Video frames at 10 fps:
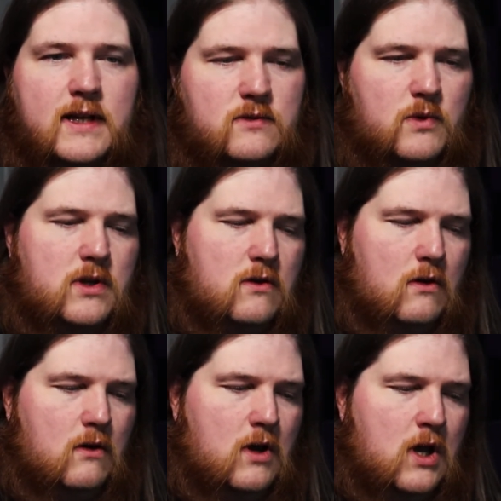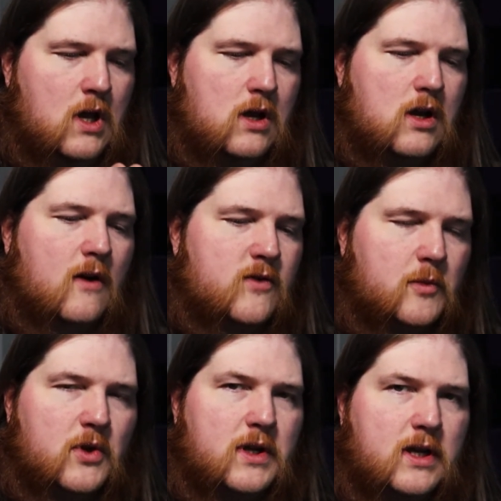That's when you're
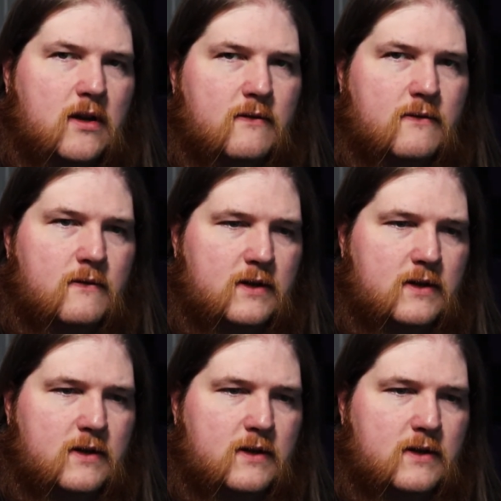comfortable enough,